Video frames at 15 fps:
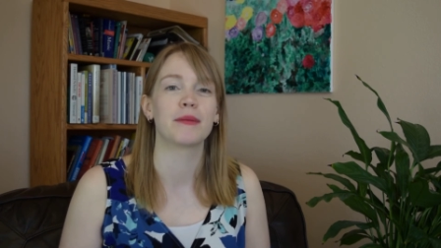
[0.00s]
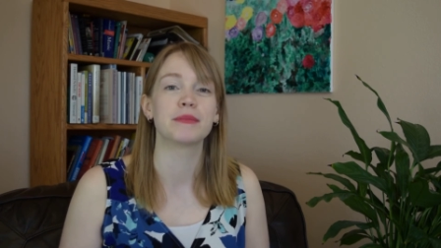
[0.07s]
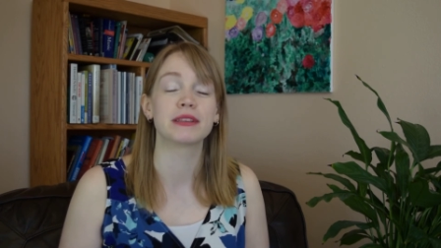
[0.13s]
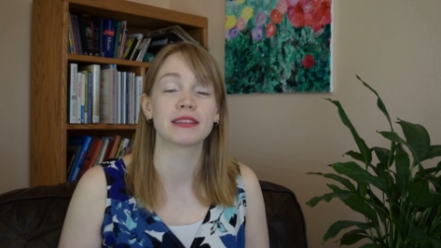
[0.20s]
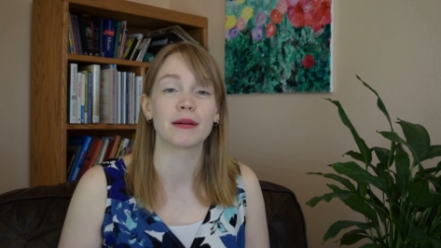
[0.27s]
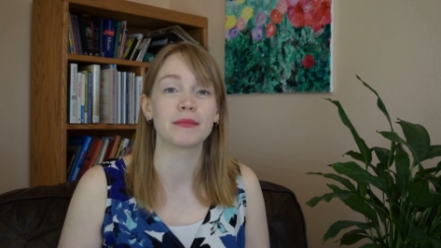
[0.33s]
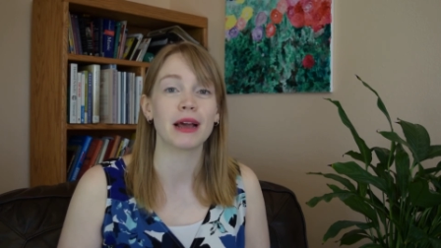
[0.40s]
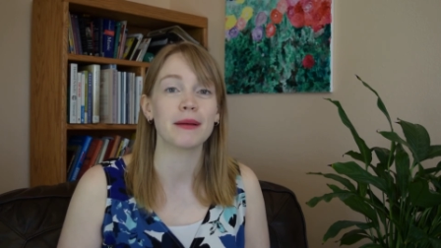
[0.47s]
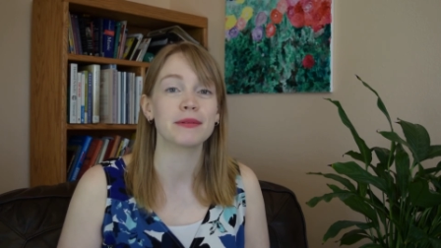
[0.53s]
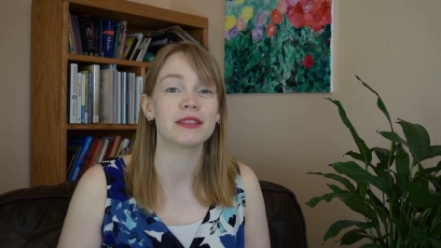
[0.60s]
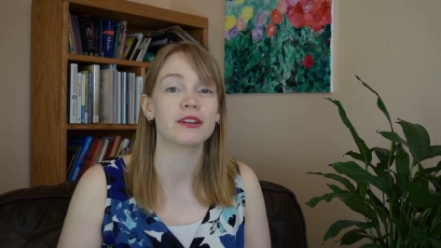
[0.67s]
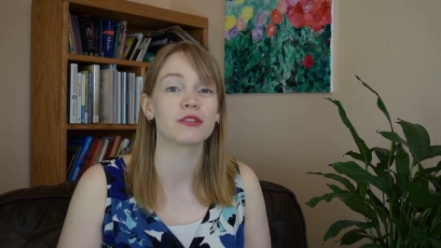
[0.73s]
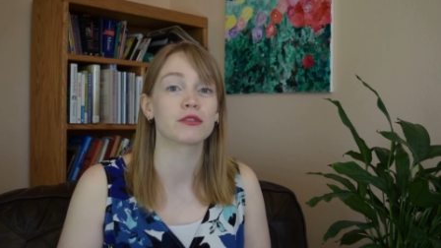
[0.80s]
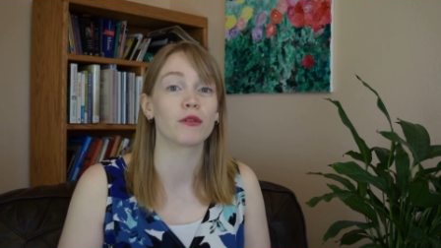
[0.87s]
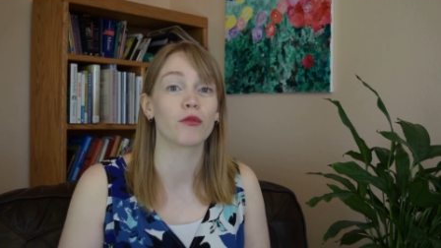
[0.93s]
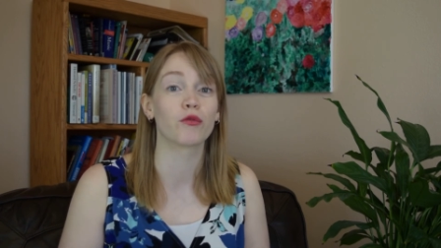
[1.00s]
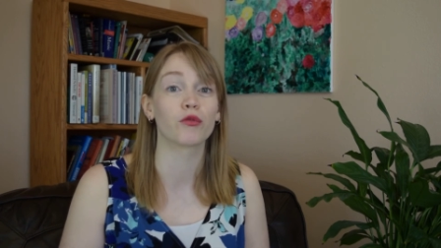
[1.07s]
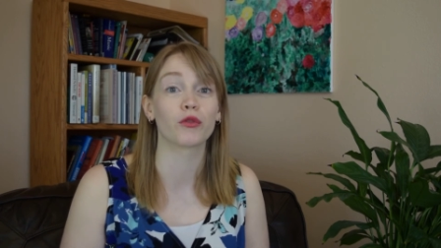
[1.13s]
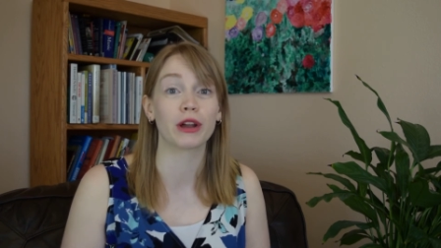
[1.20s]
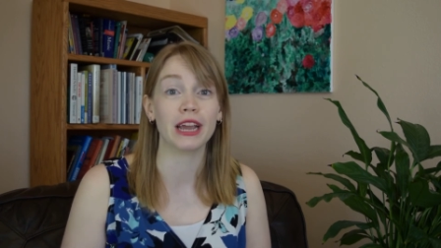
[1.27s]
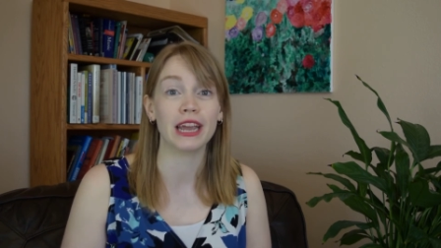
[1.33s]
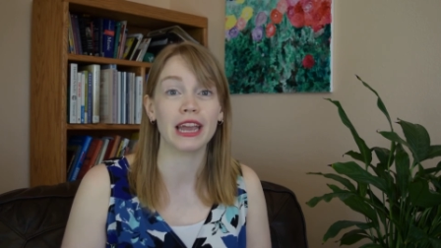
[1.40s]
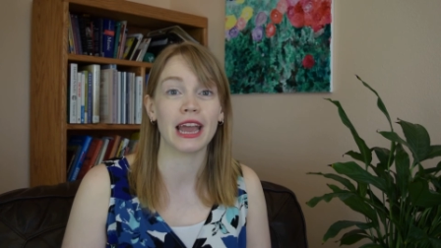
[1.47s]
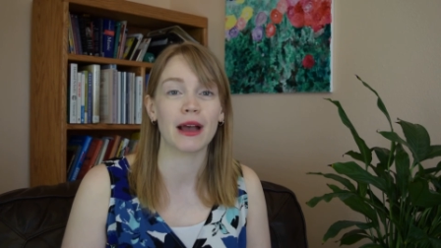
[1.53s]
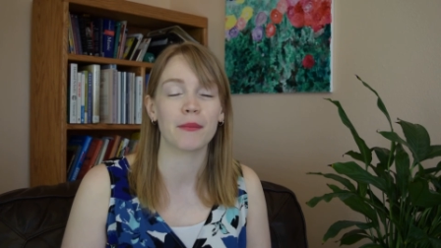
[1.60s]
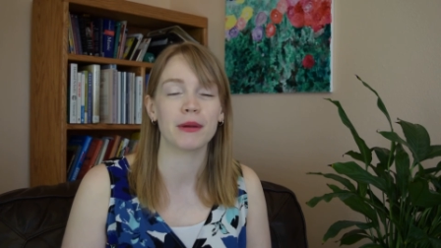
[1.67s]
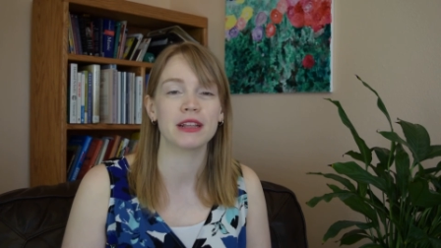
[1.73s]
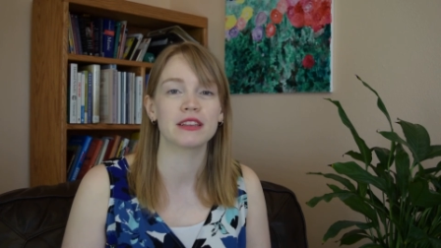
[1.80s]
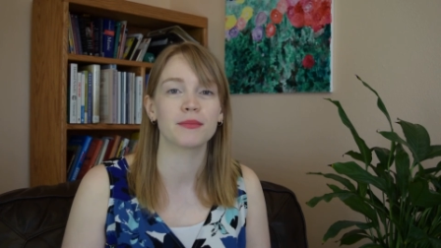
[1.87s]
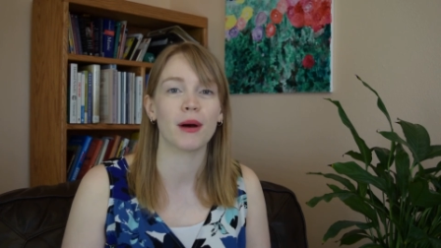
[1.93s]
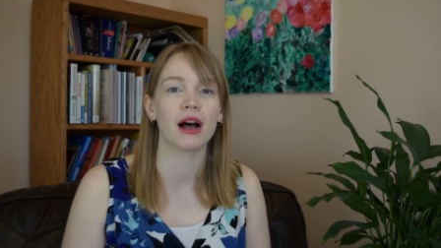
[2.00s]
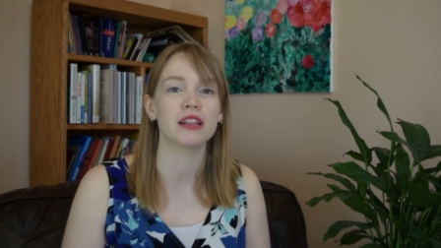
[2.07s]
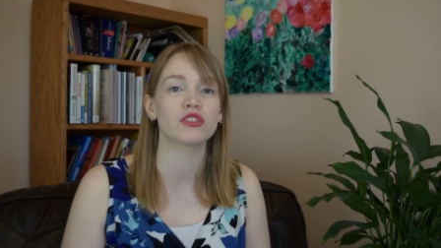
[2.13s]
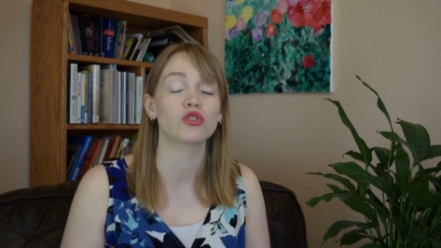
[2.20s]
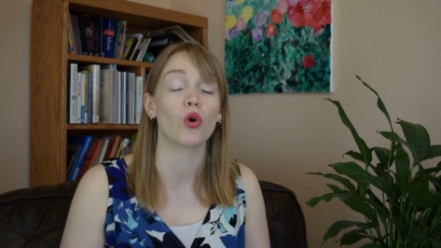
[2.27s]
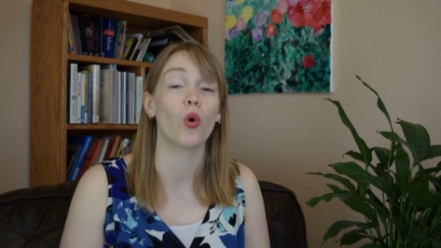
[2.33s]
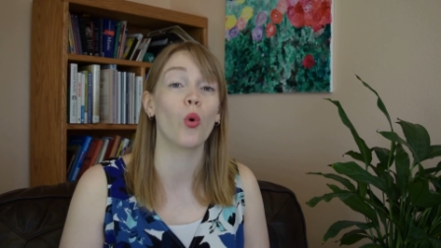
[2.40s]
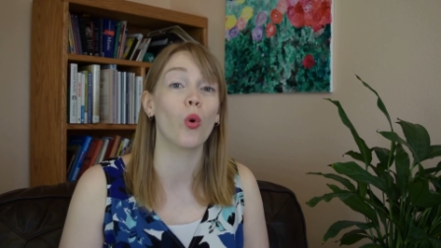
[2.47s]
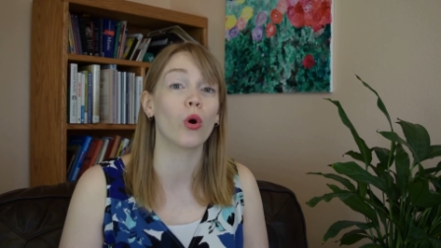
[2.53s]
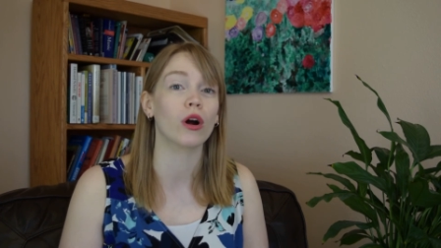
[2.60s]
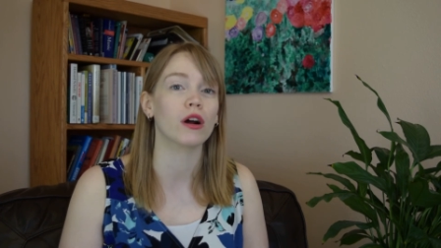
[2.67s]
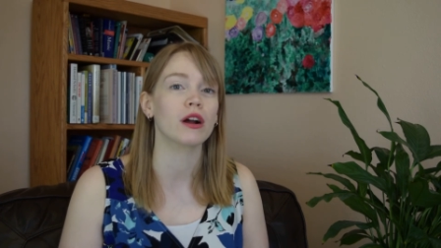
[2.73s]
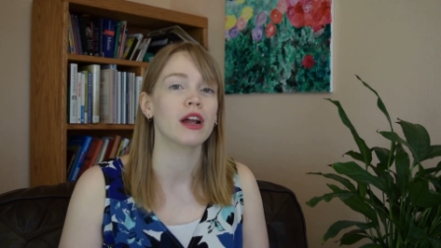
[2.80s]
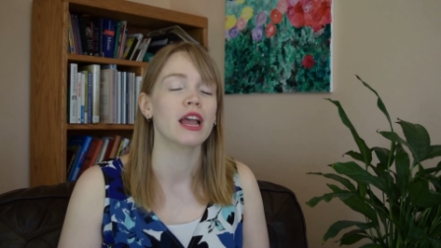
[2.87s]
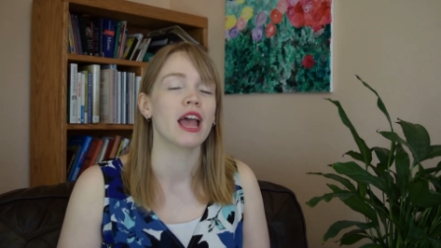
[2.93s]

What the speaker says: sometimes there's free camping spots, or